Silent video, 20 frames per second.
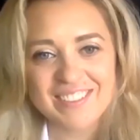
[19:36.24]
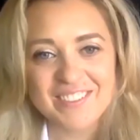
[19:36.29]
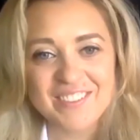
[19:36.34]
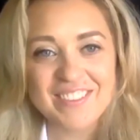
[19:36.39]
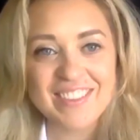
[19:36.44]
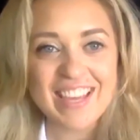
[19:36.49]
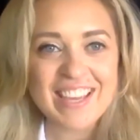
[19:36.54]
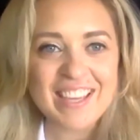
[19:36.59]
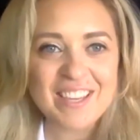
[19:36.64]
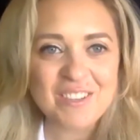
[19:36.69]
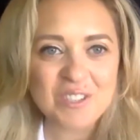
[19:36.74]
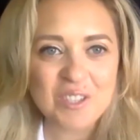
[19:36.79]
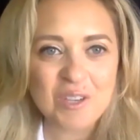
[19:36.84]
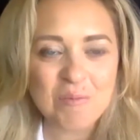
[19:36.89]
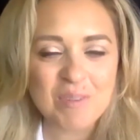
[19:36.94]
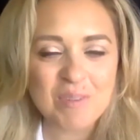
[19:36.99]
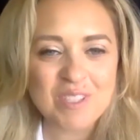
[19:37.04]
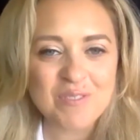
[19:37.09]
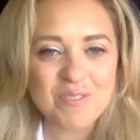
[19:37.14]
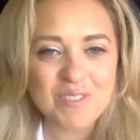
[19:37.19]
Well, thank you
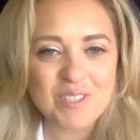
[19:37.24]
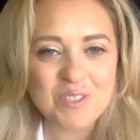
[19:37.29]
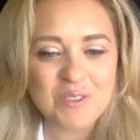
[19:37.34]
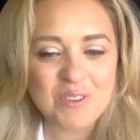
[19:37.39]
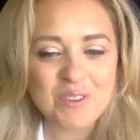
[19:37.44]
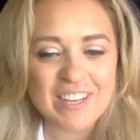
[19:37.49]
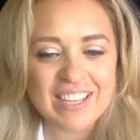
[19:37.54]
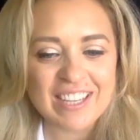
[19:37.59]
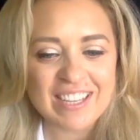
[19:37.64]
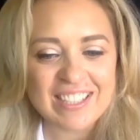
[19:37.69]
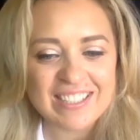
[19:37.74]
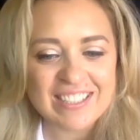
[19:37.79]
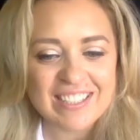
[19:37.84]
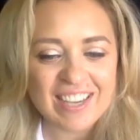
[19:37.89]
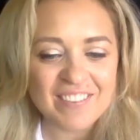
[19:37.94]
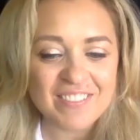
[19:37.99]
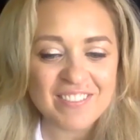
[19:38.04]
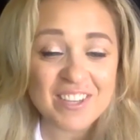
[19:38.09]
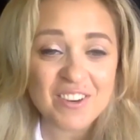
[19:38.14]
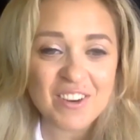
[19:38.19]
so much for joining
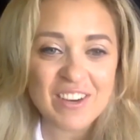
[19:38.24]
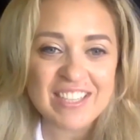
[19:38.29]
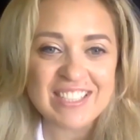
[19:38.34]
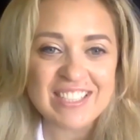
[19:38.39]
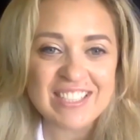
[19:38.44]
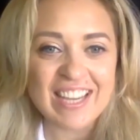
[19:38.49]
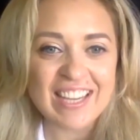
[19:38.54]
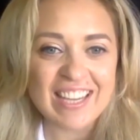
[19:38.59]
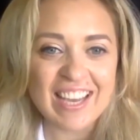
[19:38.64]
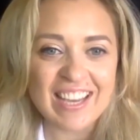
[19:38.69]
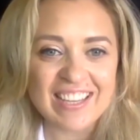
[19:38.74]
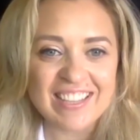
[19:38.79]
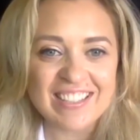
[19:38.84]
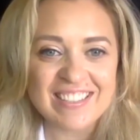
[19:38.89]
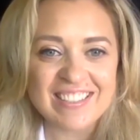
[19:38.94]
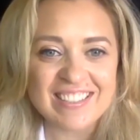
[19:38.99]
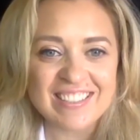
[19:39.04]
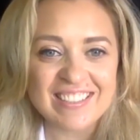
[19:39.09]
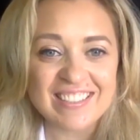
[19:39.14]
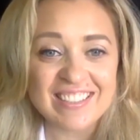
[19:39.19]
us. Have a great day,
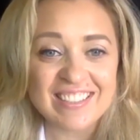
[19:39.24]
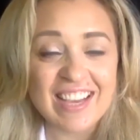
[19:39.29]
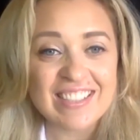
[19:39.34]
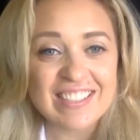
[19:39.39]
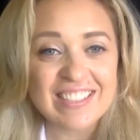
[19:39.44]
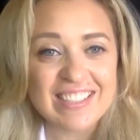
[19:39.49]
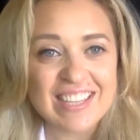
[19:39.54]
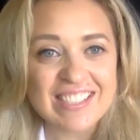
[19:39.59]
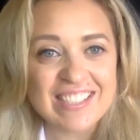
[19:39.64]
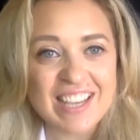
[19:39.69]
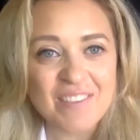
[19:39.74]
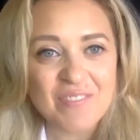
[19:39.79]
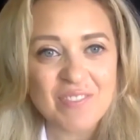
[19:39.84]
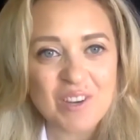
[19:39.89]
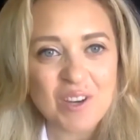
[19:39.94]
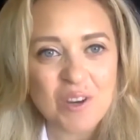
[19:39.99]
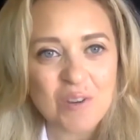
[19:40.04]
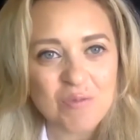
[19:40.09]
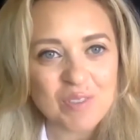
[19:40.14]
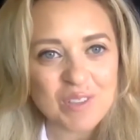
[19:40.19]
and stay safe,
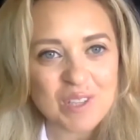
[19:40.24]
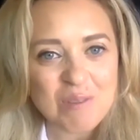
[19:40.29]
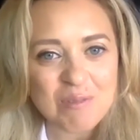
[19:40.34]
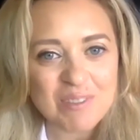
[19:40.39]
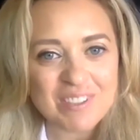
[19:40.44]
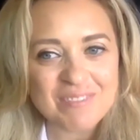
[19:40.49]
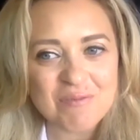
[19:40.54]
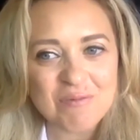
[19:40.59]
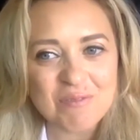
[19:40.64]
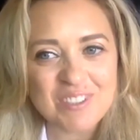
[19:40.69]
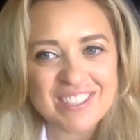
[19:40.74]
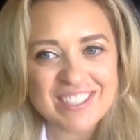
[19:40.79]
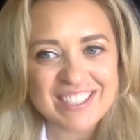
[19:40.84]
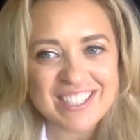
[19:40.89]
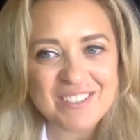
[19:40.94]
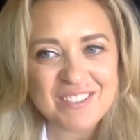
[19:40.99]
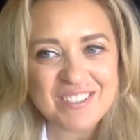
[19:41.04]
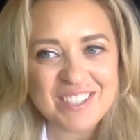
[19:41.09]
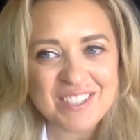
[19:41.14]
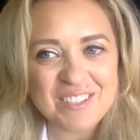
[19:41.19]
and hopefully we'll
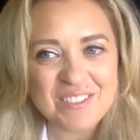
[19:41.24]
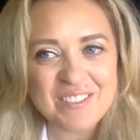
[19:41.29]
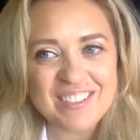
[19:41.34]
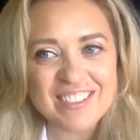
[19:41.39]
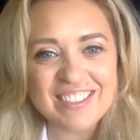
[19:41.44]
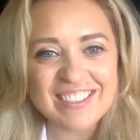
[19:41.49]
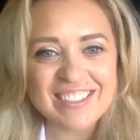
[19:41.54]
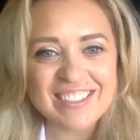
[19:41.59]
see you soon.